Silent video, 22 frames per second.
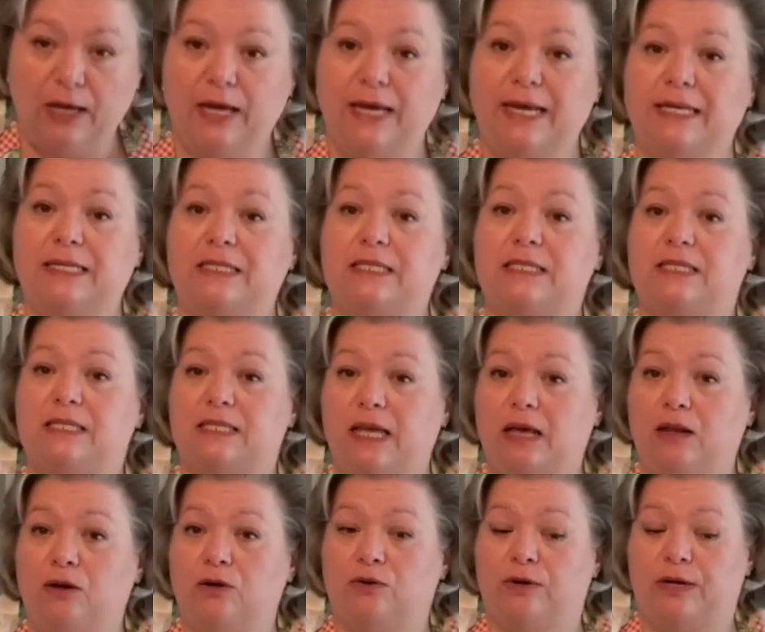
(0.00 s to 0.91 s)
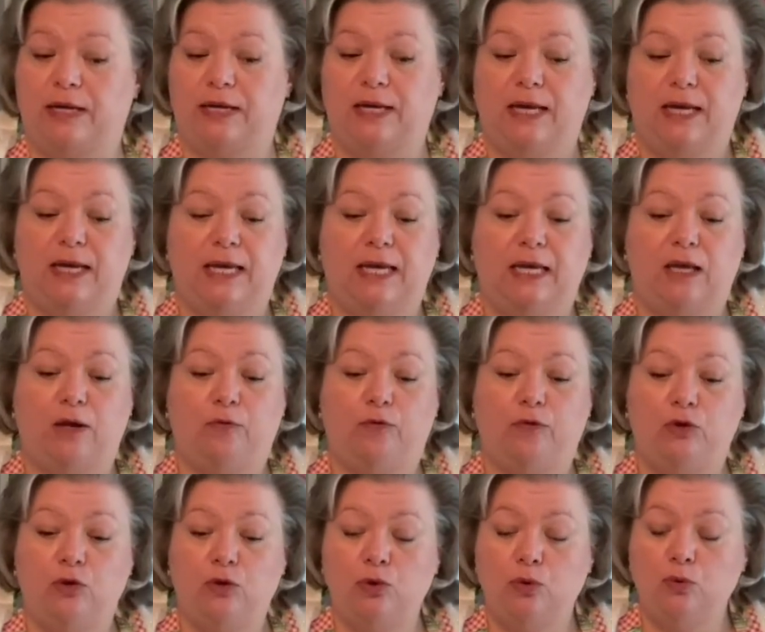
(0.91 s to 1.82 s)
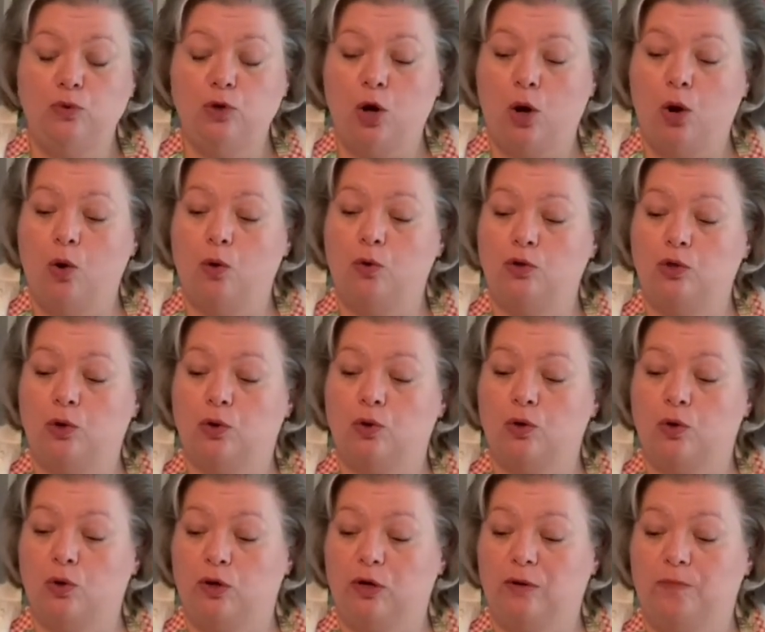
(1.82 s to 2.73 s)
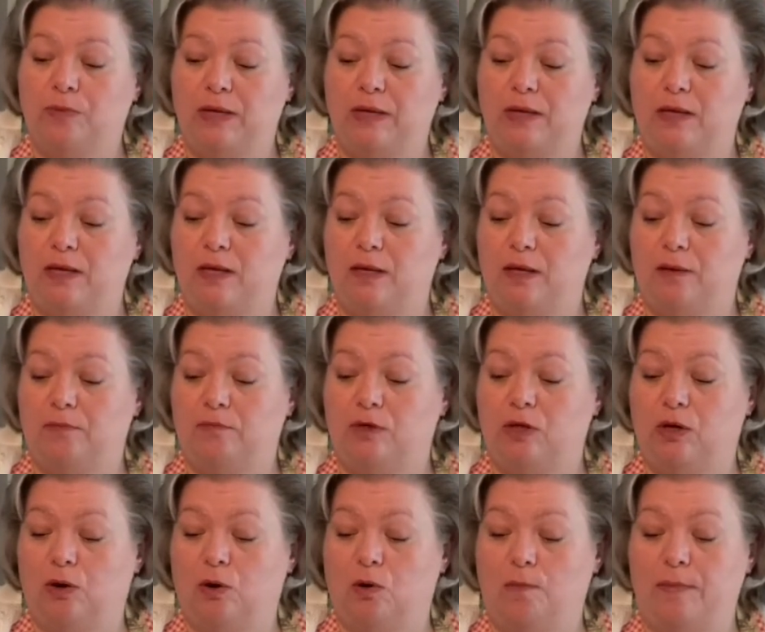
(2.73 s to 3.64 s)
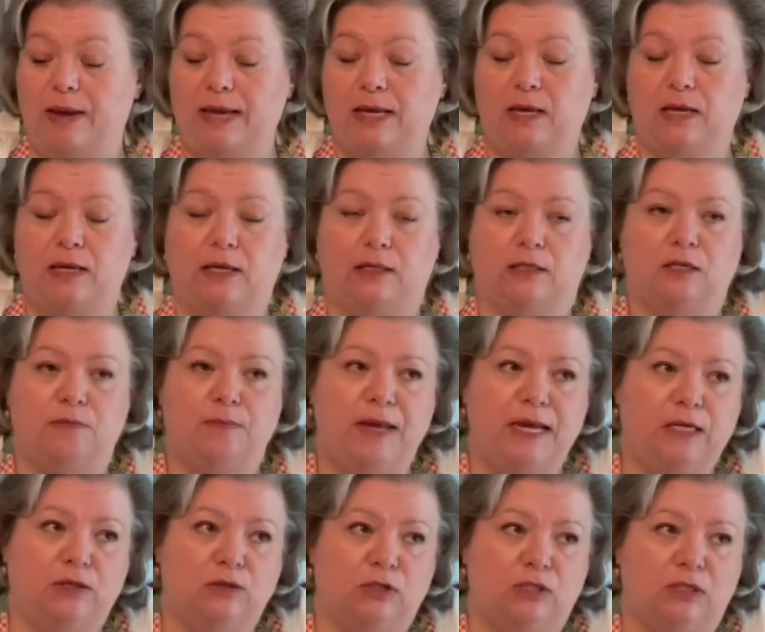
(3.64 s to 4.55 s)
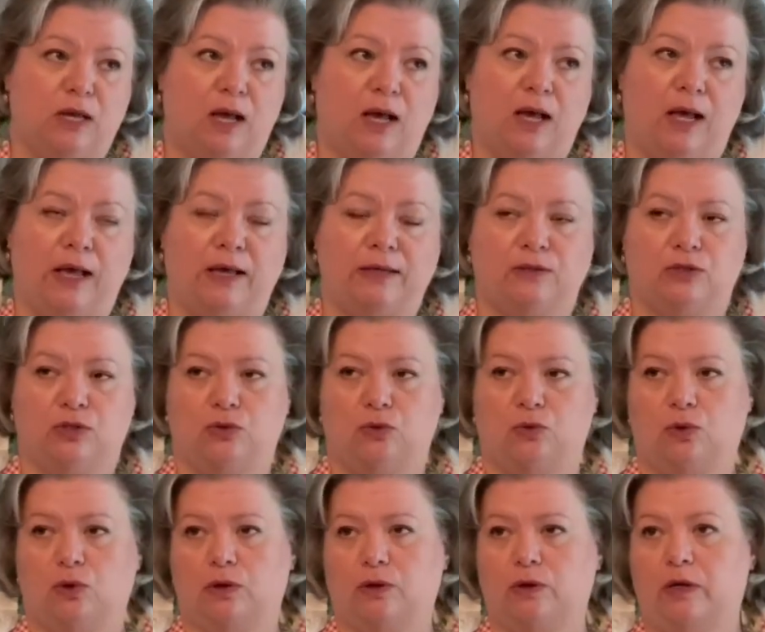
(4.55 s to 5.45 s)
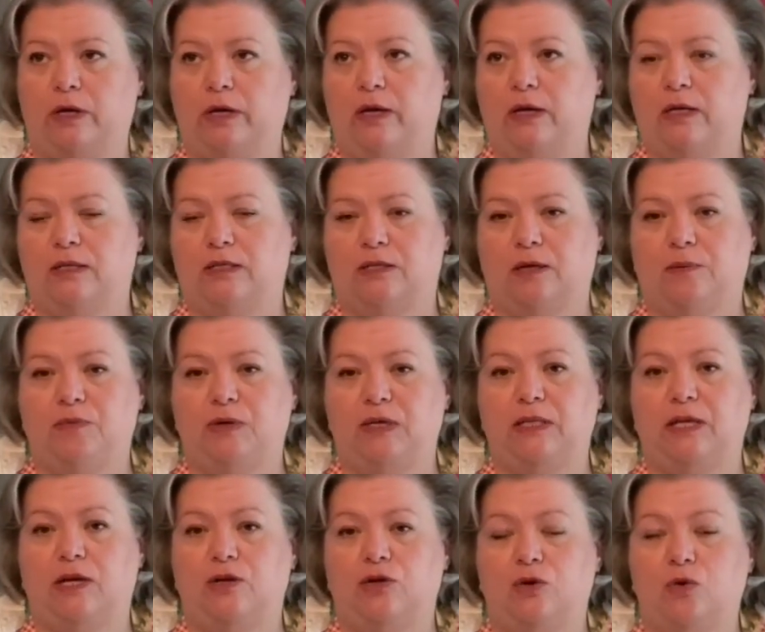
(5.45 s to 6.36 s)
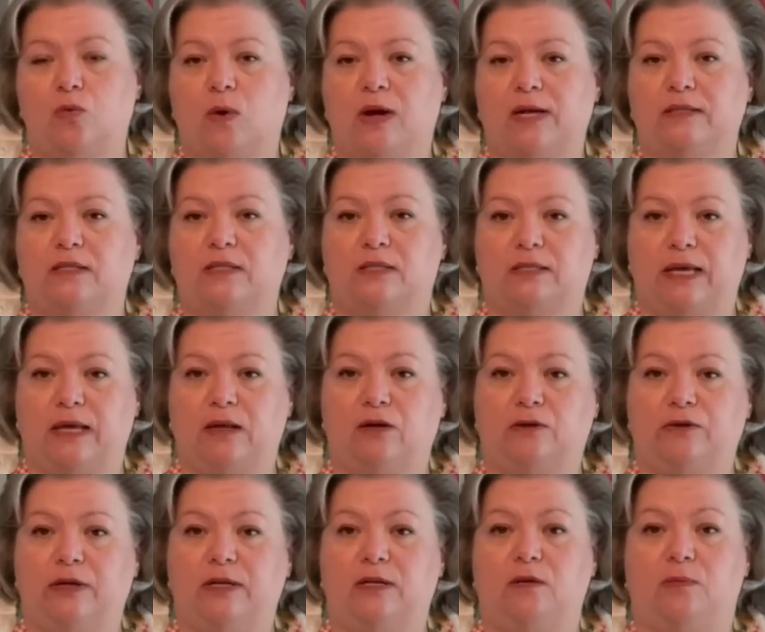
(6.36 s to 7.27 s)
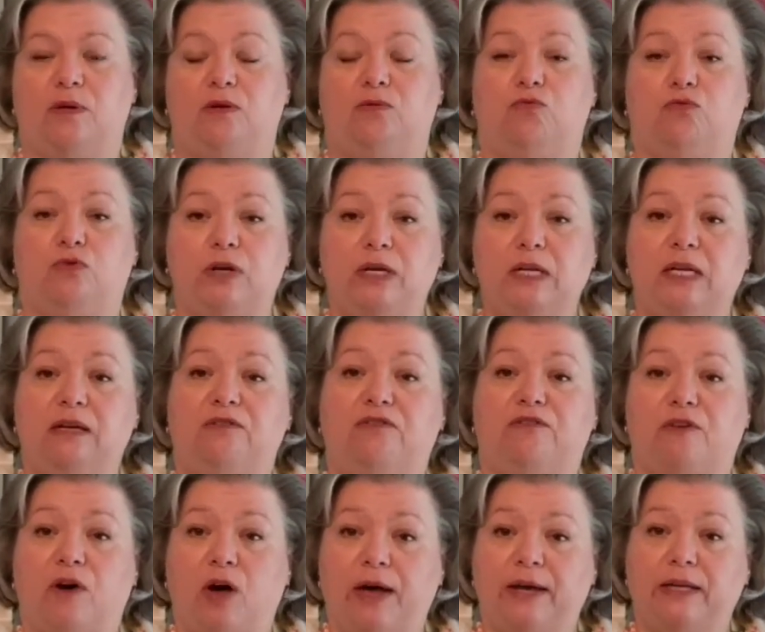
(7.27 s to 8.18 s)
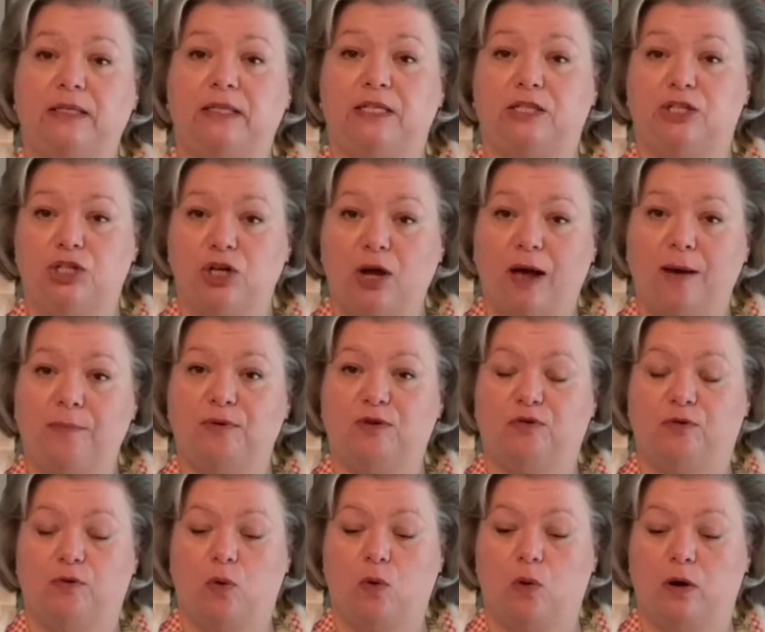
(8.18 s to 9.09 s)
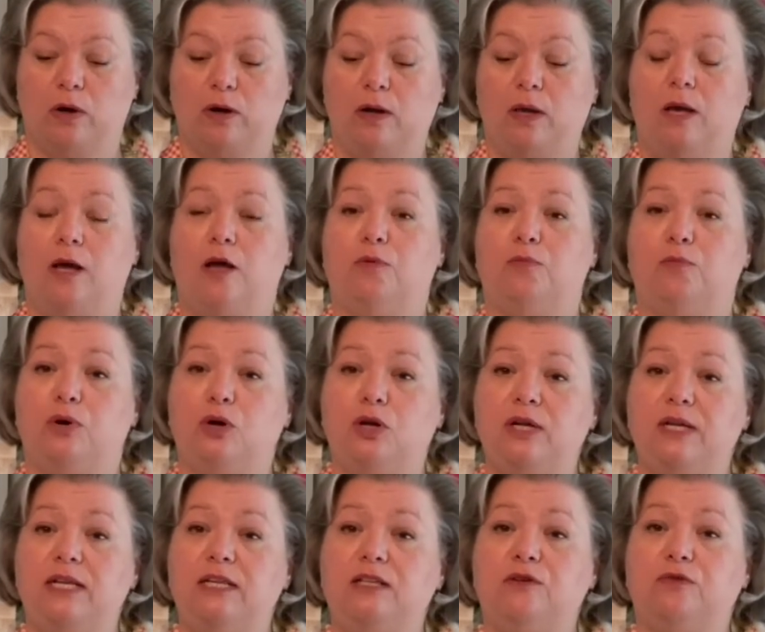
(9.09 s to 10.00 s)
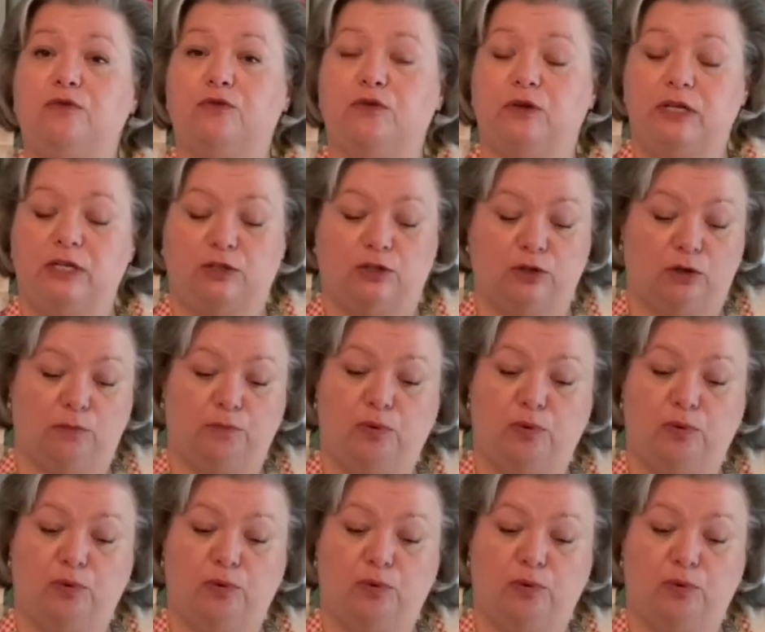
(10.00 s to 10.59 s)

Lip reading: Celery. If you know you're going to be, making a tomato sauce or something that you want celery to be really finely chopped for, put it in the freezer.